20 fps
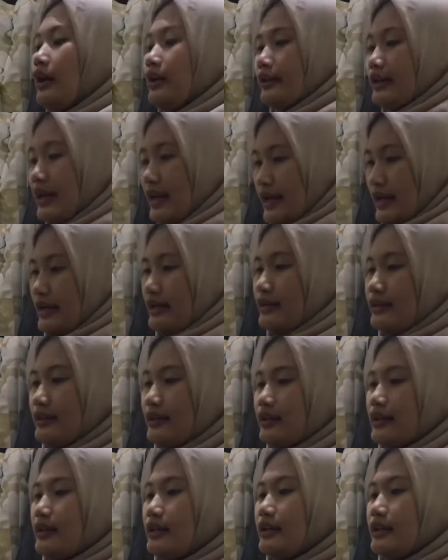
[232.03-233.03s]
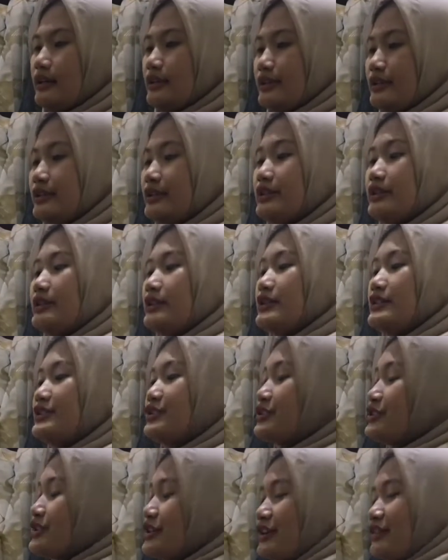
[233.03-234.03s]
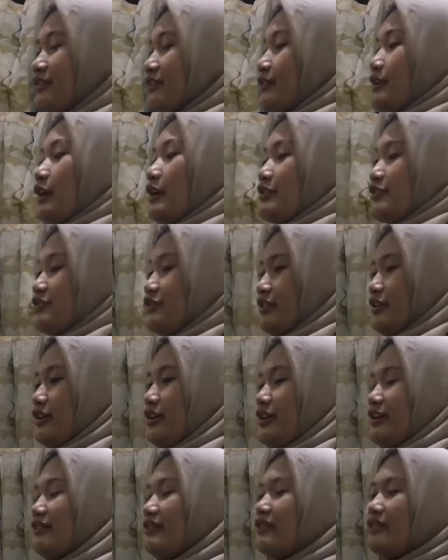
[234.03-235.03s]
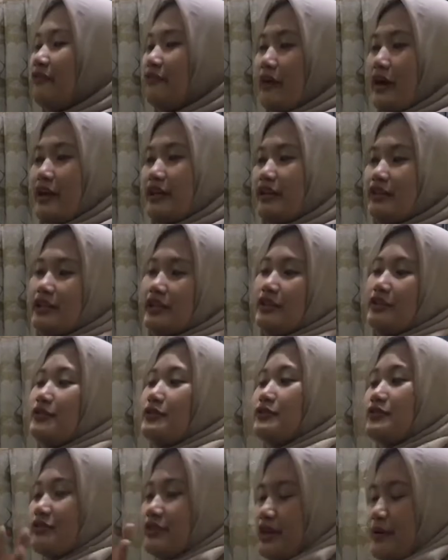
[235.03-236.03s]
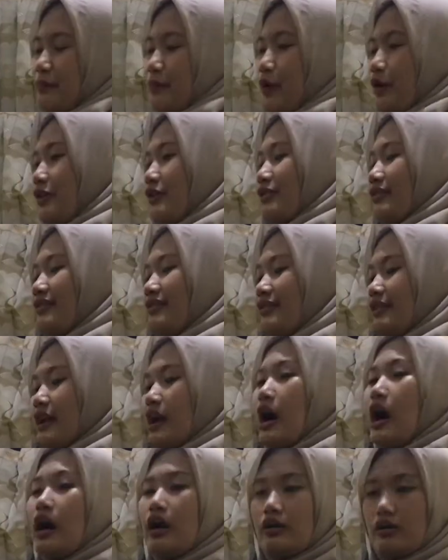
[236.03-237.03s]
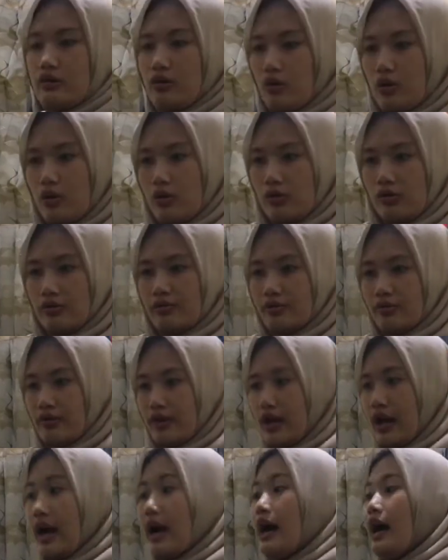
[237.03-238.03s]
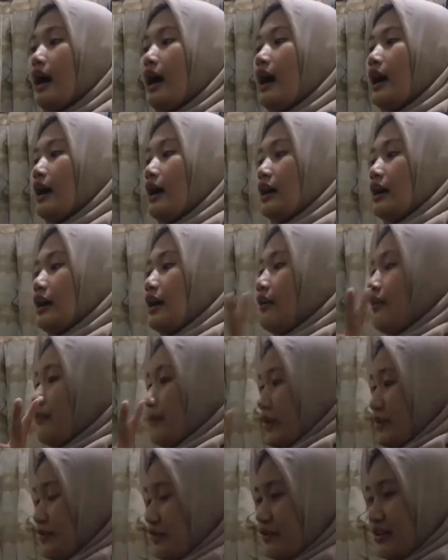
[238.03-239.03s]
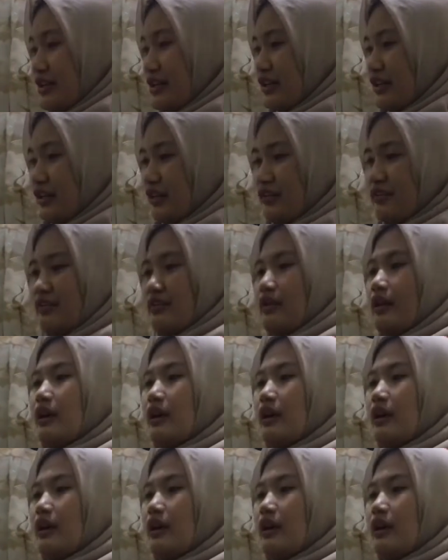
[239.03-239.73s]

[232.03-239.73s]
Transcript: Then, the generic structure is divided into 3 points. There are goals, materials,